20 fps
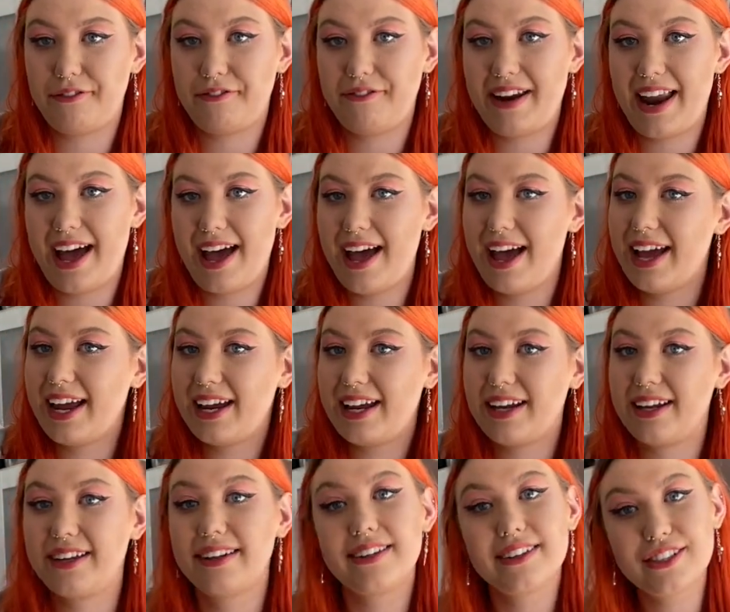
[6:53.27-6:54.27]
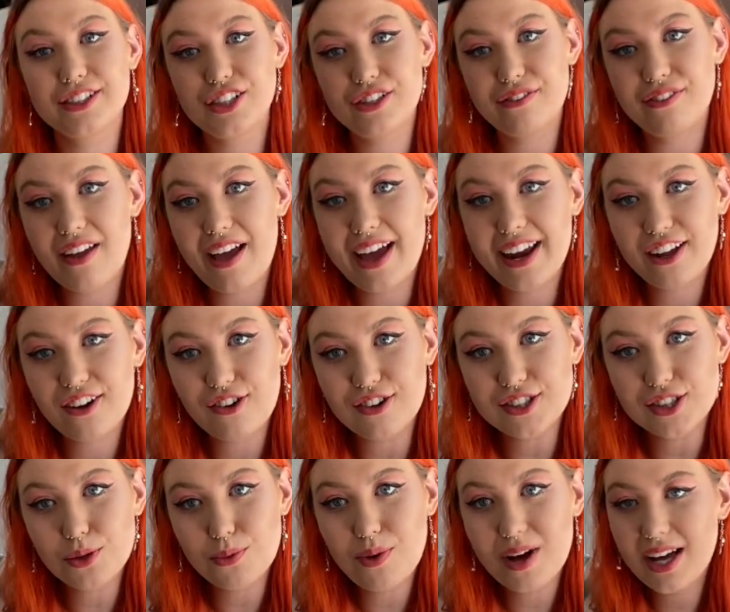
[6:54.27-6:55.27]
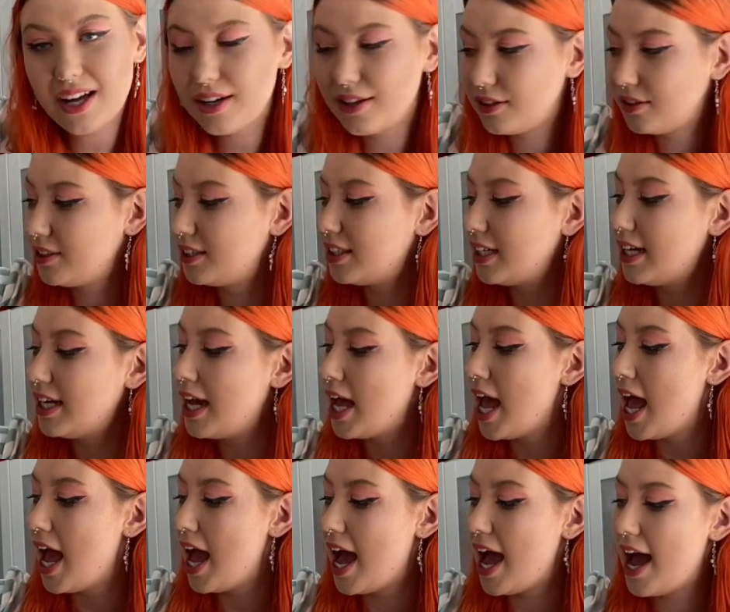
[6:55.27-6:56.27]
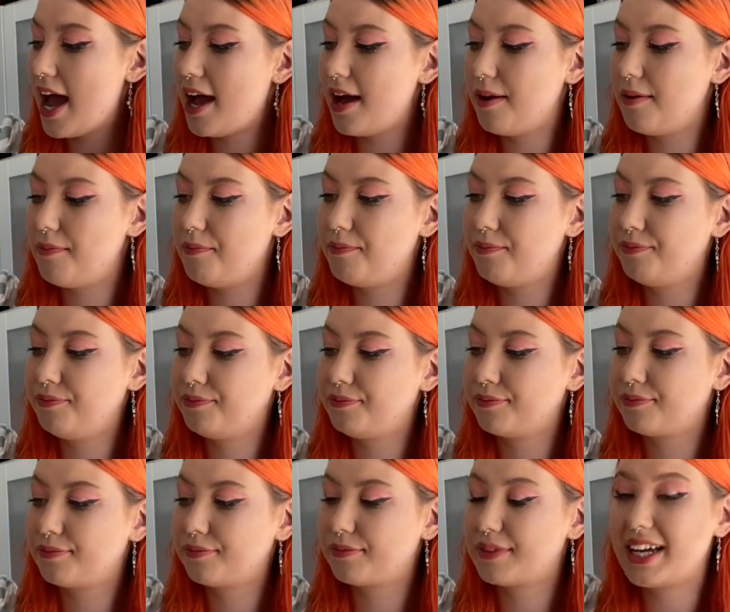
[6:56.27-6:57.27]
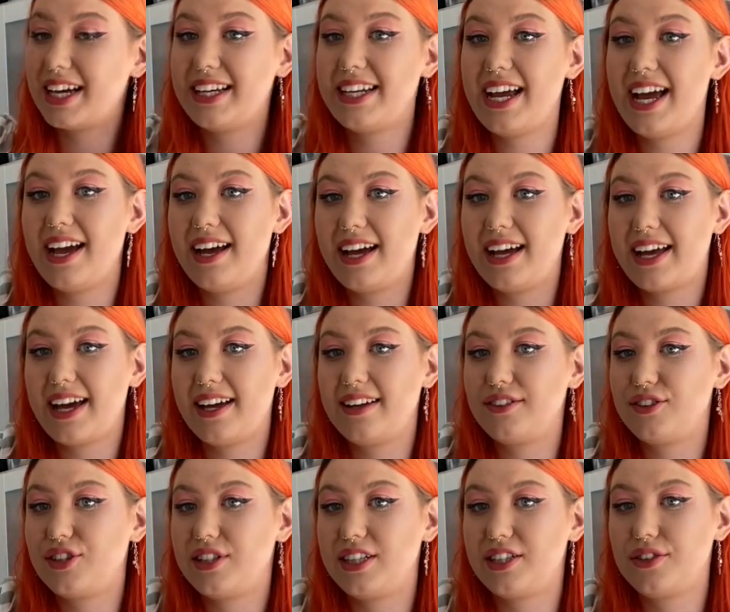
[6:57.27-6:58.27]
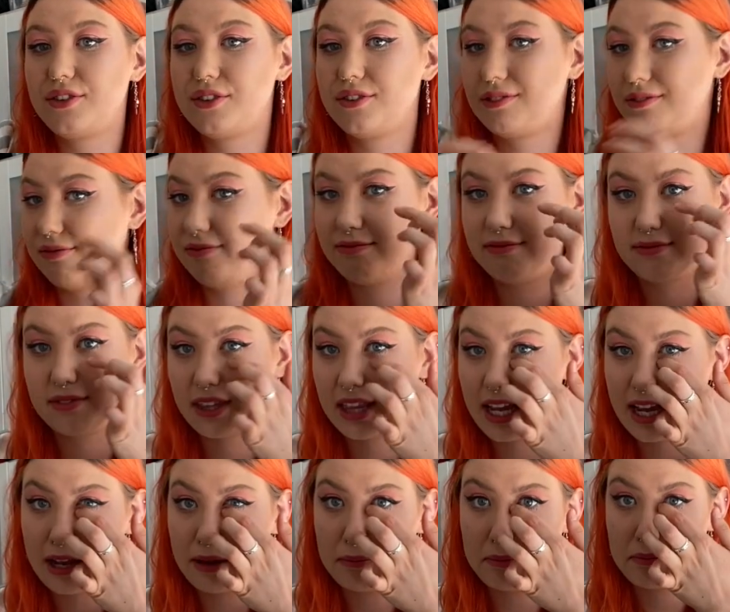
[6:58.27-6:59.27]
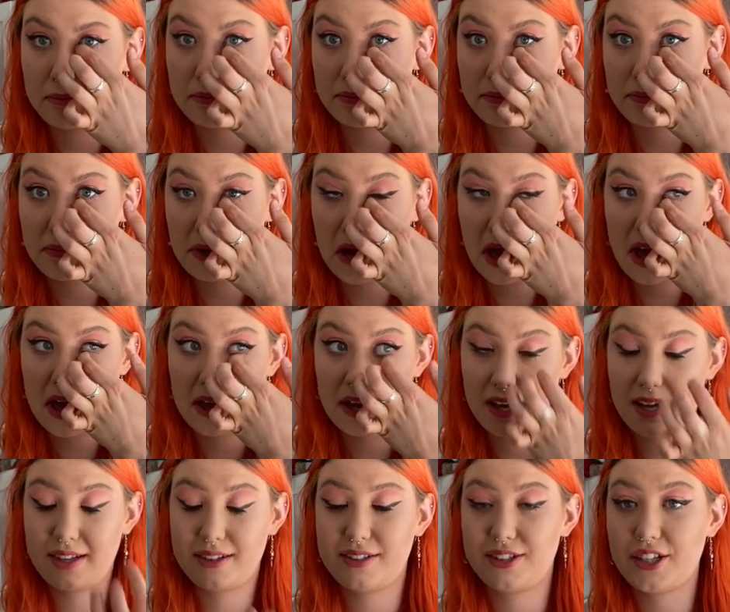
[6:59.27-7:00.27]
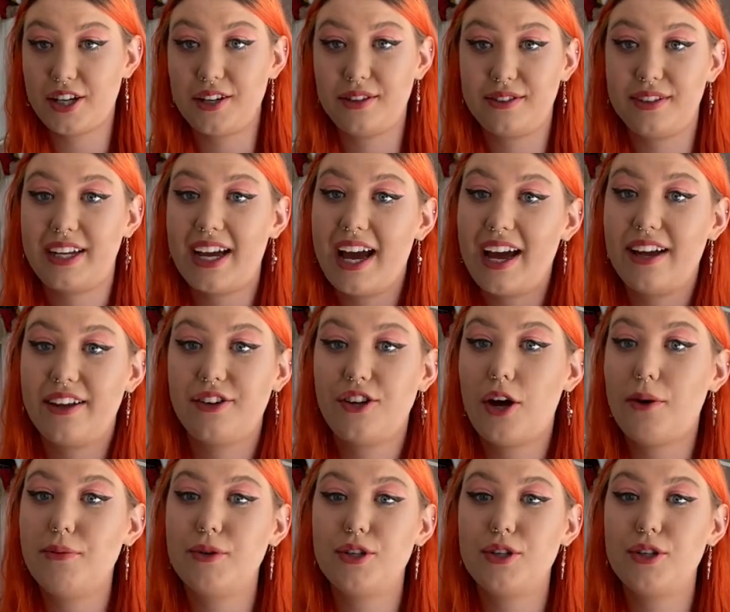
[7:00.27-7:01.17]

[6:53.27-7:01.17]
fly because you're flying across the world, and yeah, again, traditional theme, so yeah, not